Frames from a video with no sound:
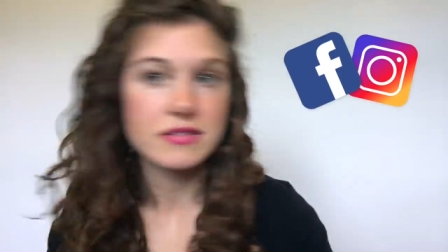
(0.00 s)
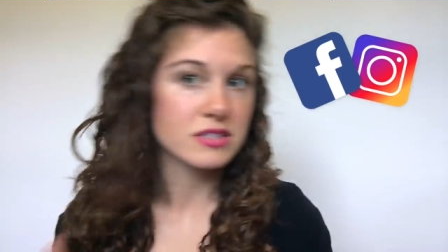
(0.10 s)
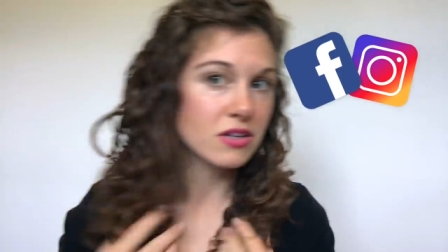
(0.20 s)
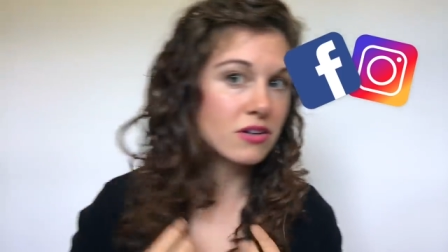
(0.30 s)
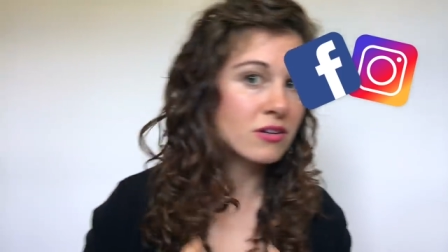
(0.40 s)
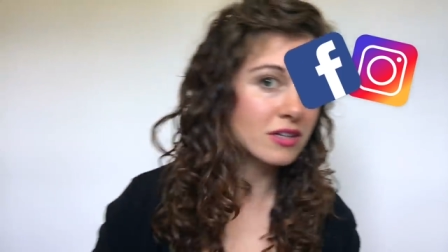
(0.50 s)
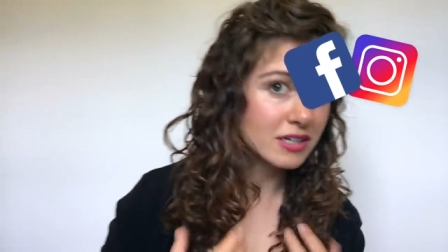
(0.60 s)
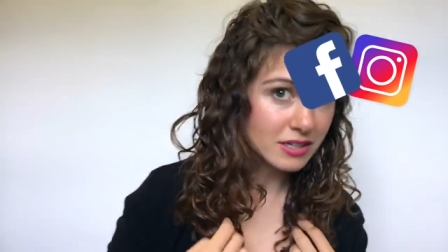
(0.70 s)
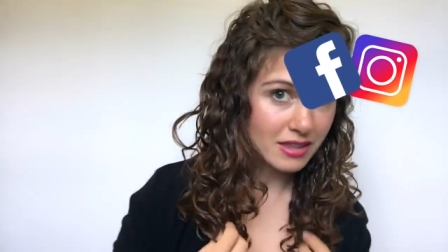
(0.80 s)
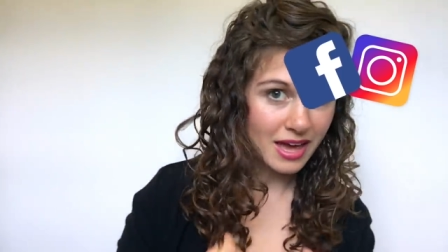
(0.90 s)
It's It's
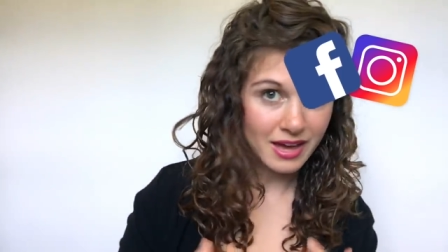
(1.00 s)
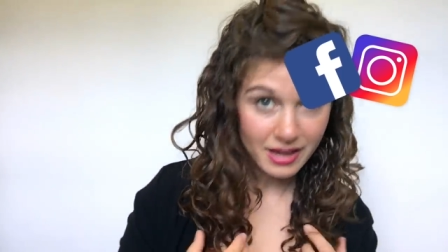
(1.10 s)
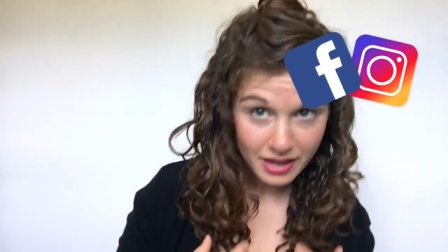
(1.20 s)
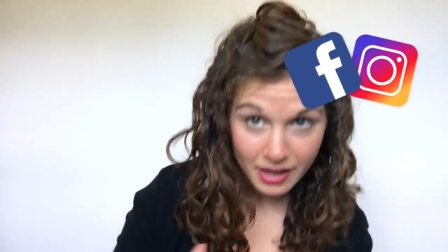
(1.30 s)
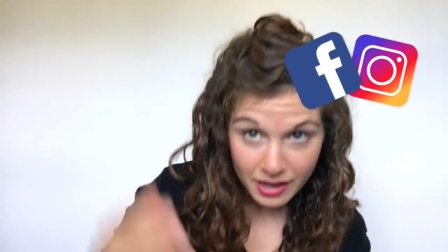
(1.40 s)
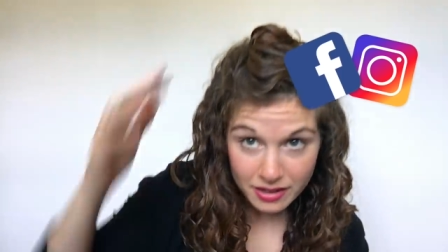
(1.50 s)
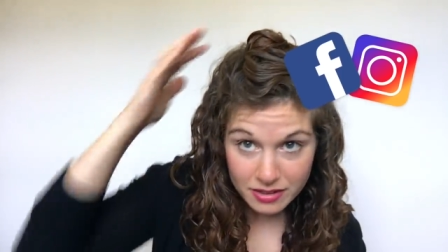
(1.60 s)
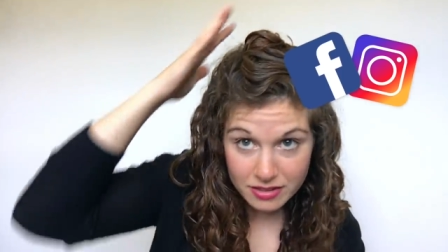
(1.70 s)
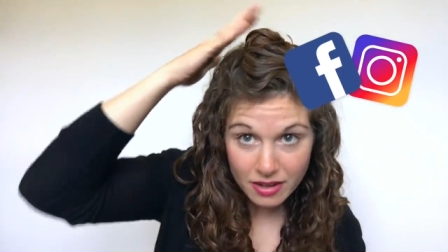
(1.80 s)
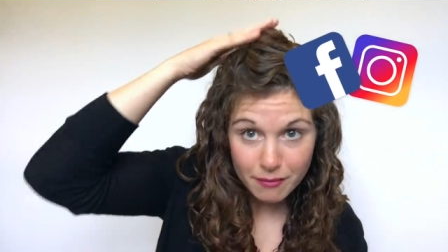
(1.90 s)
curly in that,
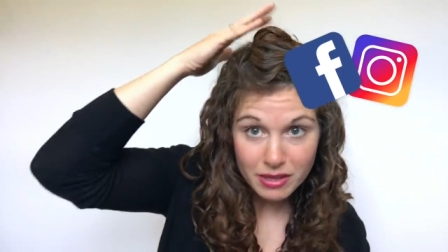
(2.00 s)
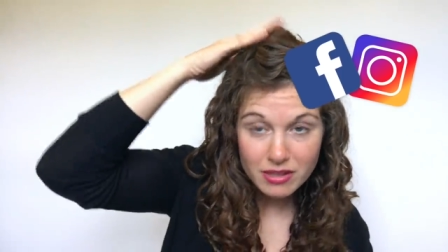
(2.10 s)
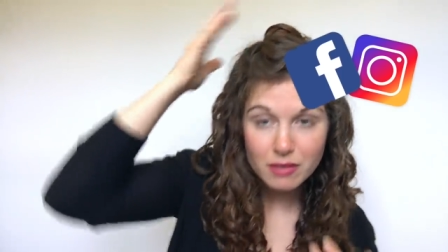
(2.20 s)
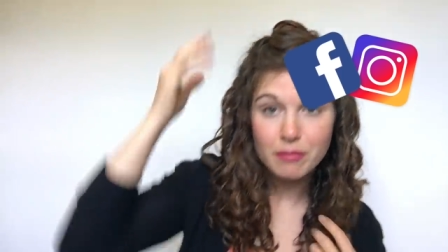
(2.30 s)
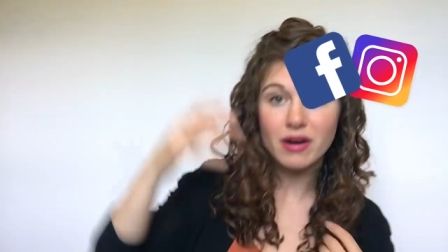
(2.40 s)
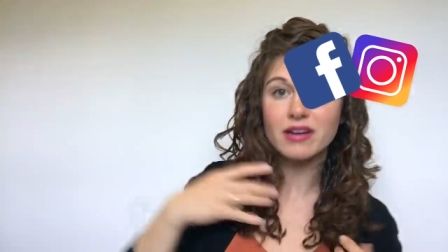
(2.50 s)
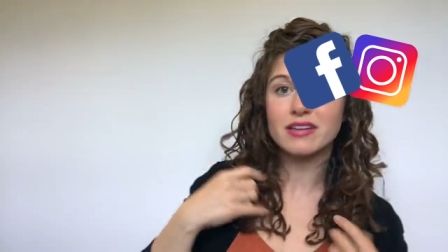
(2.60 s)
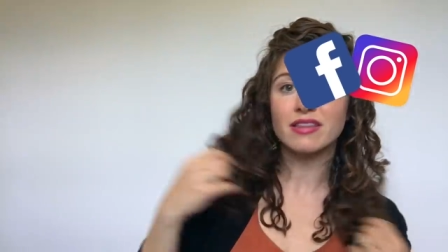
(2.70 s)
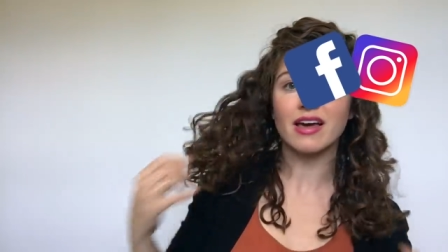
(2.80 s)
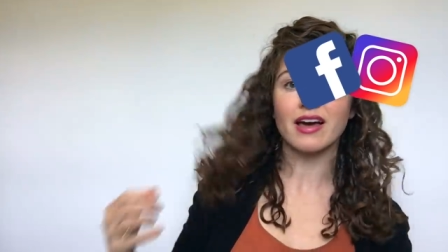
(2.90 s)
and I got my little bun
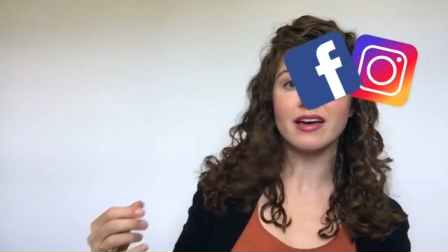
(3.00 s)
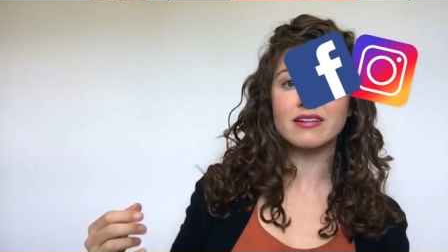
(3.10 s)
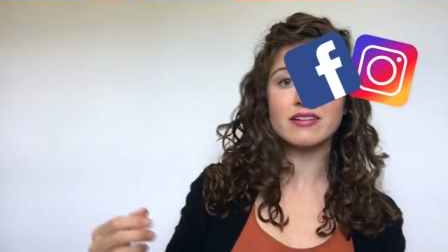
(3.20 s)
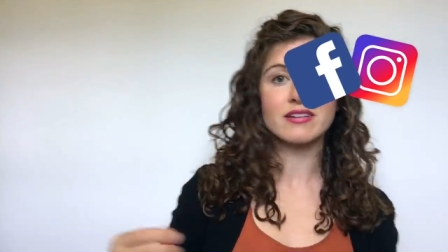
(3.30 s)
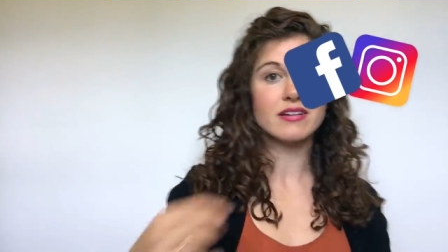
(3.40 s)
in that.